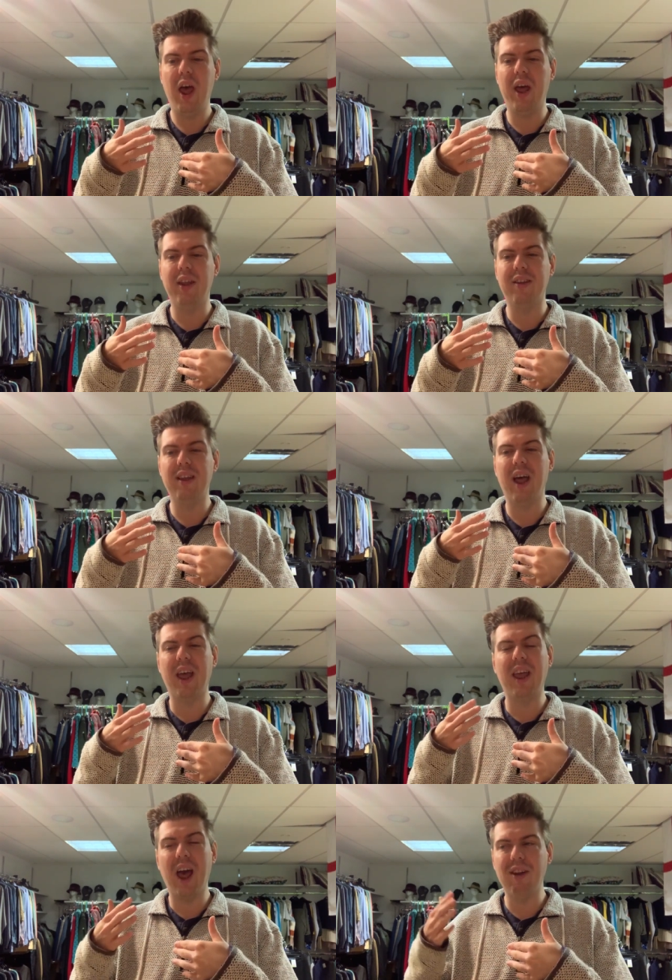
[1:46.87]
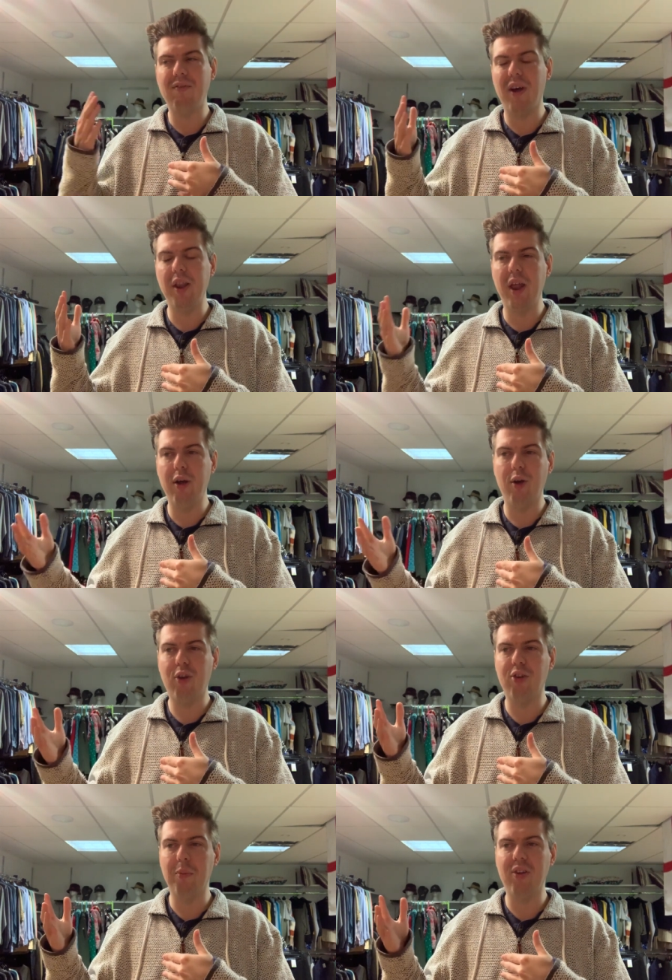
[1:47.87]
and I can find that
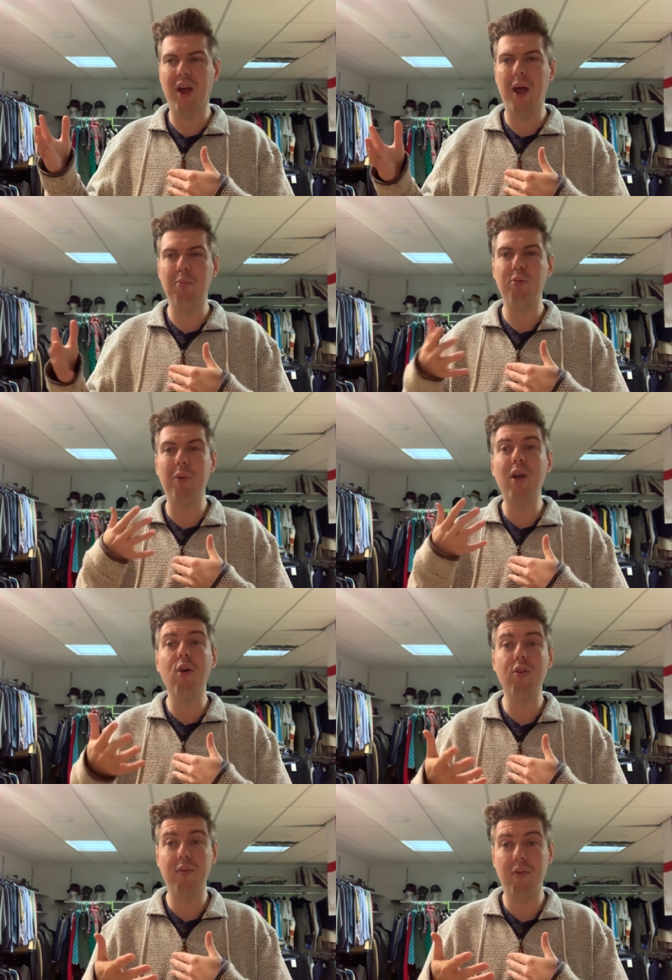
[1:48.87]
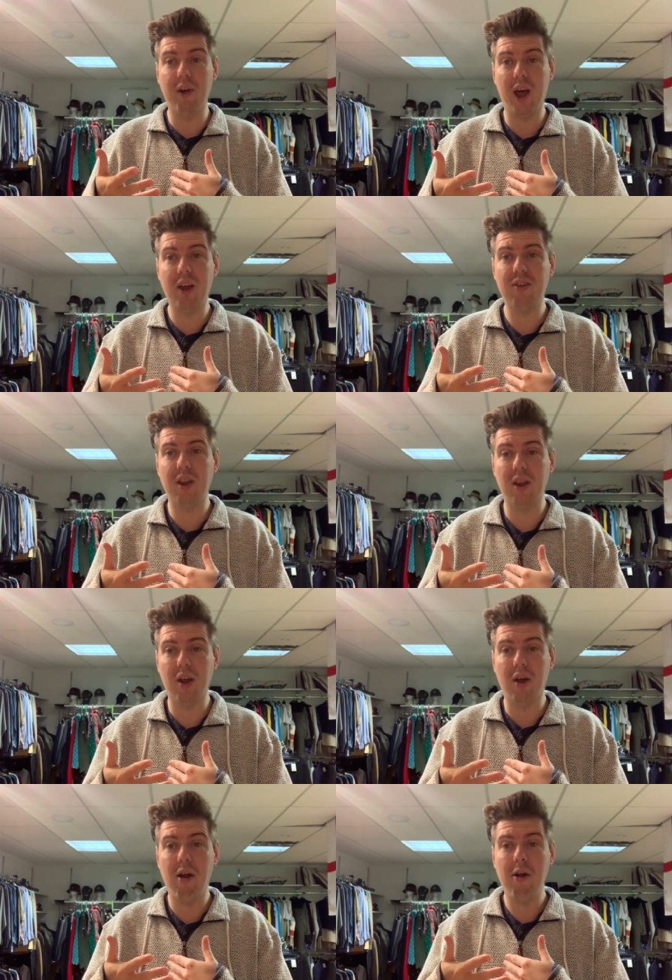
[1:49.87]
irksome at times because of the fact
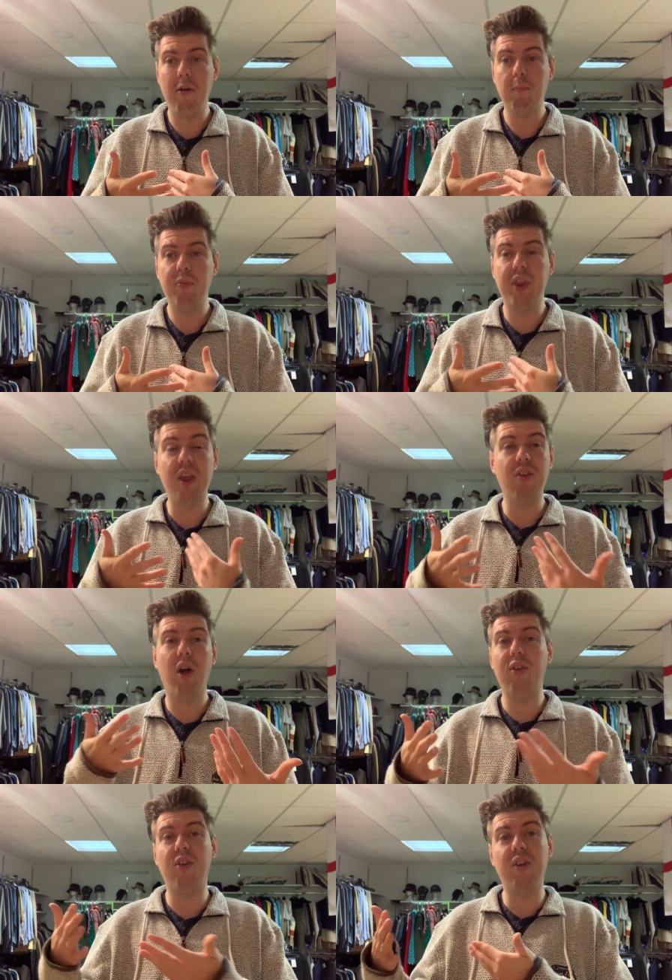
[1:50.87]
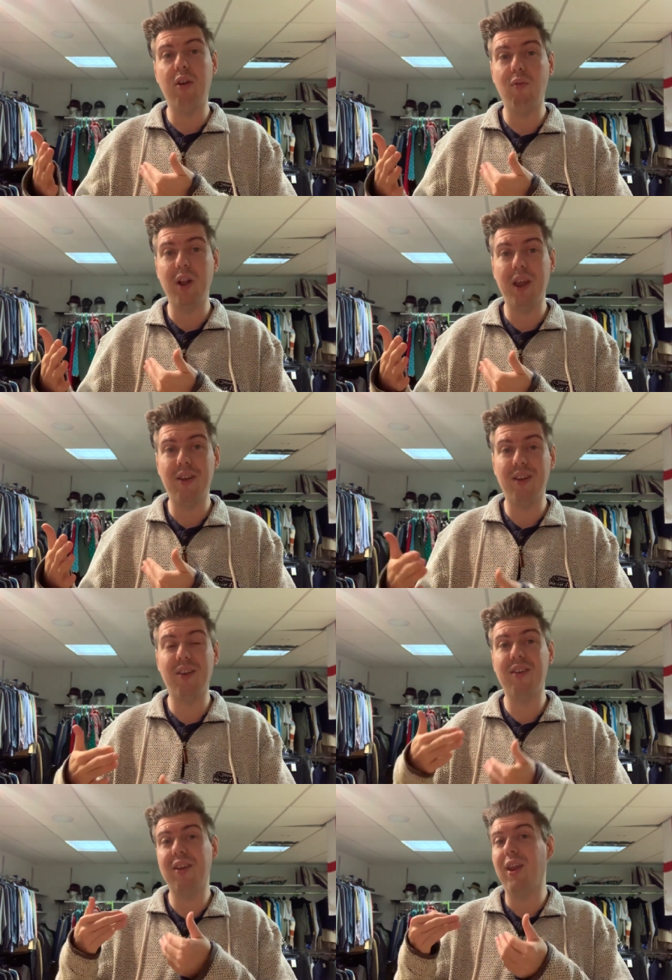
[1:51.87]
that these artists didn't really
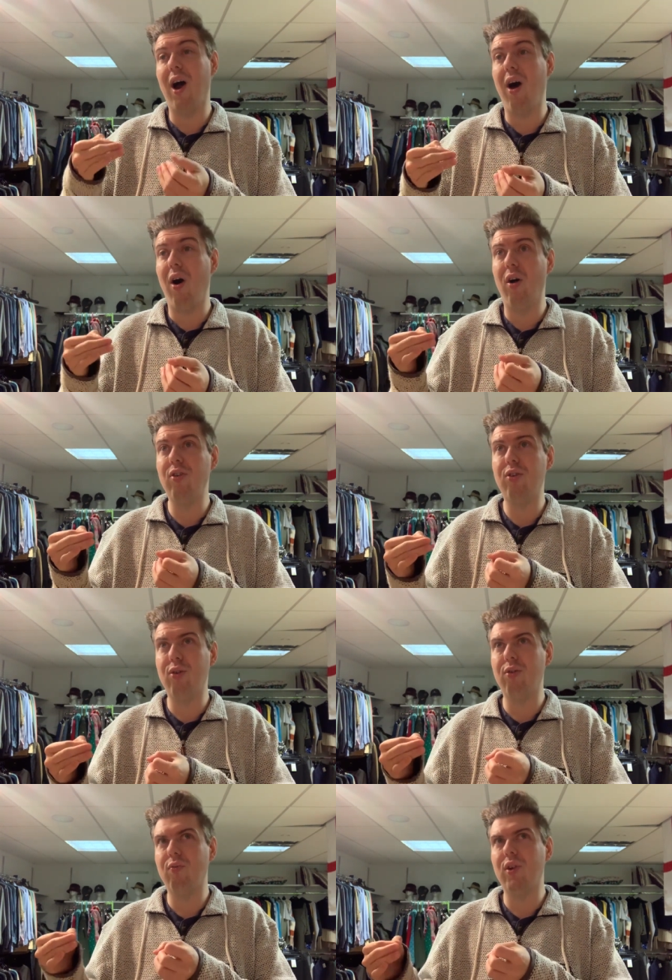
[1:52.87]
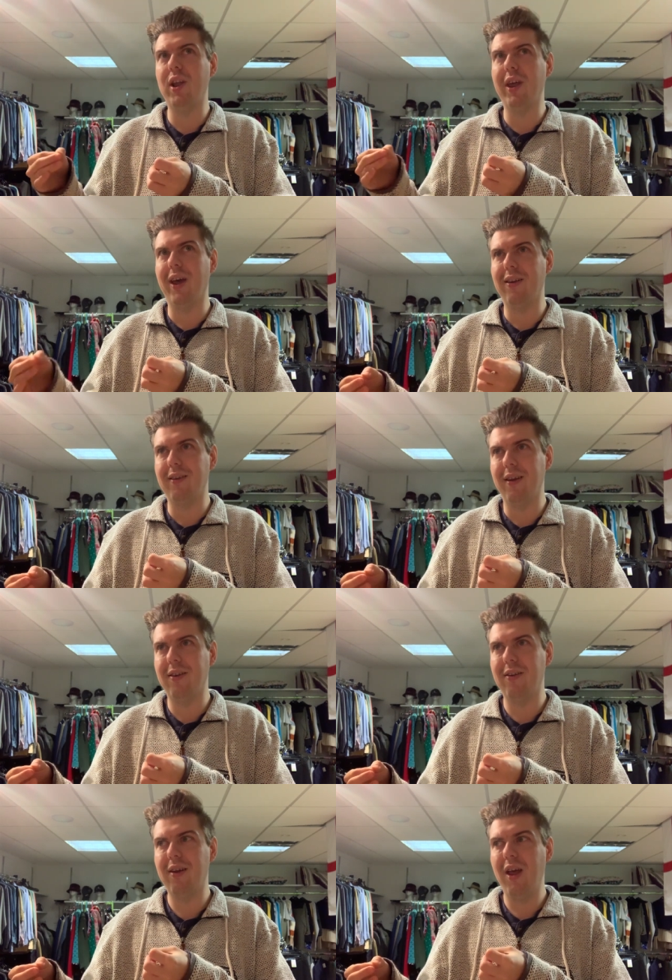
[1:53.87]
exist, their art doesn't really
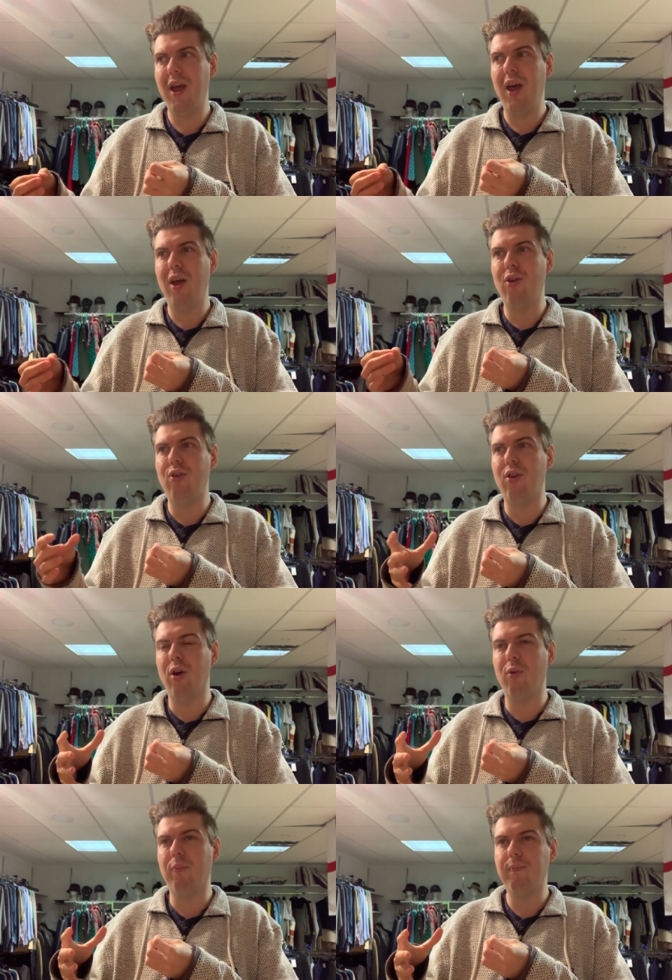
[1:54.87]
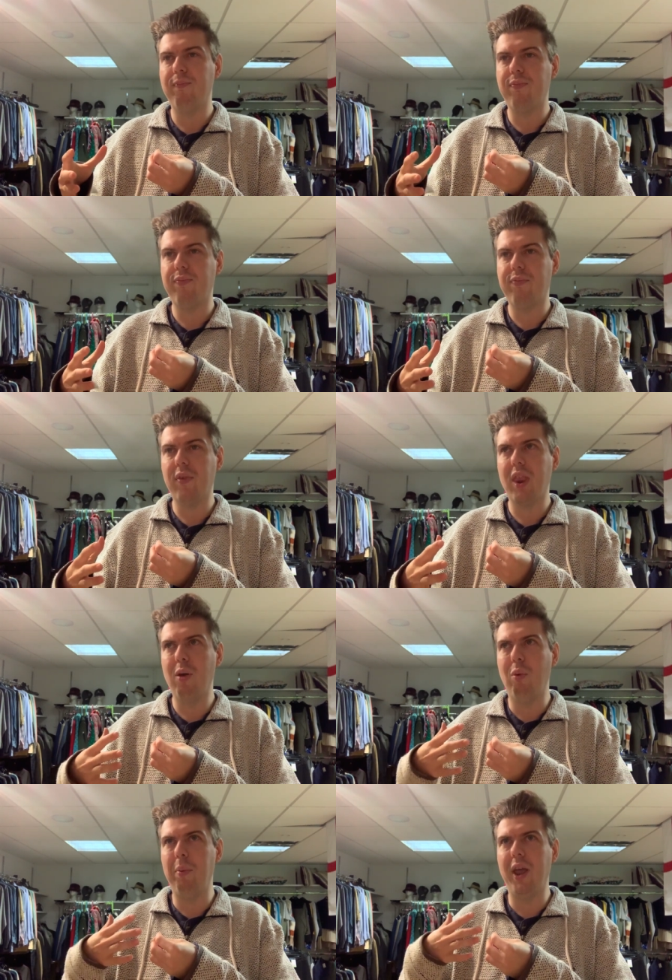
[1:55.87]
exist. And so
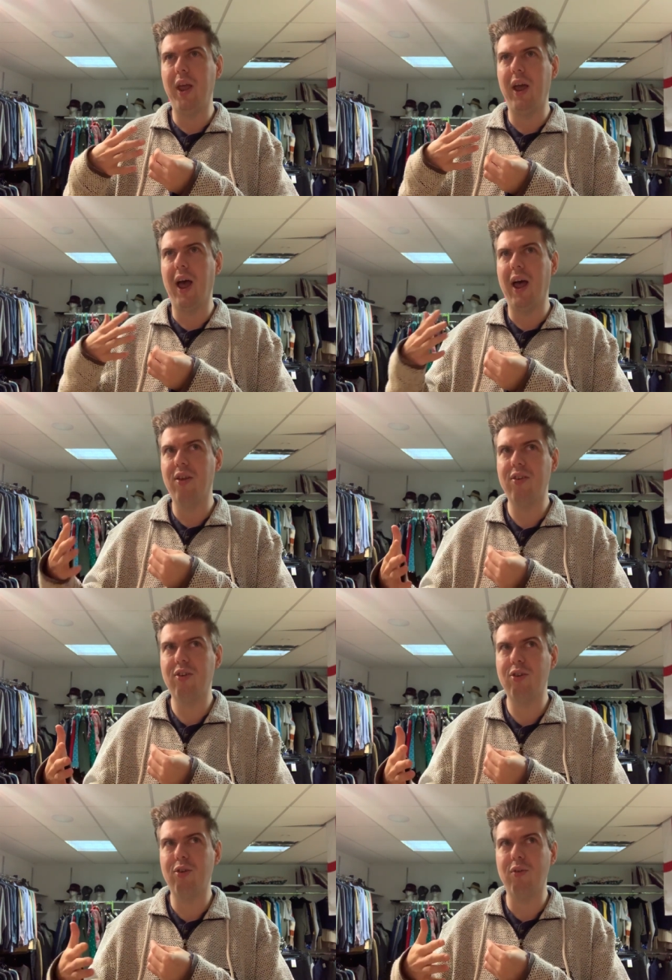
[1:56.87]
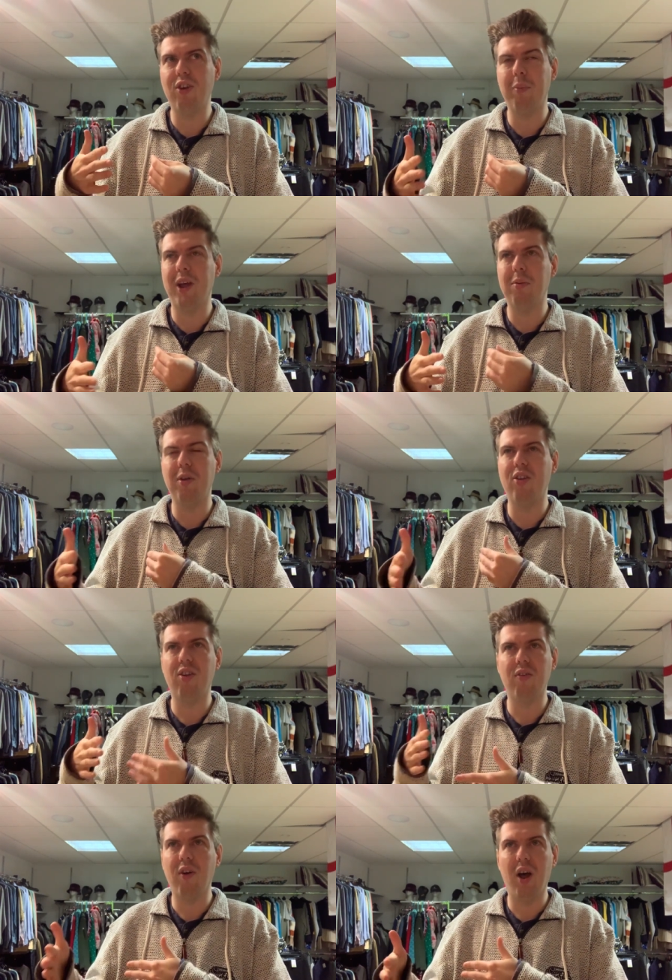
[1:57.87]
we're being asked to respect
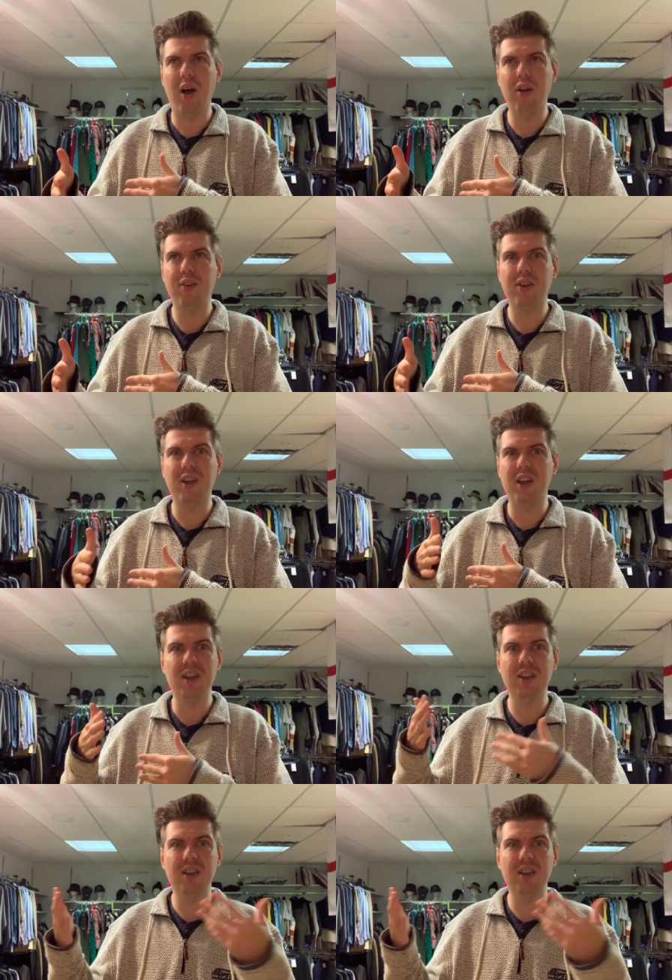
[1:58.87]
pieces of art that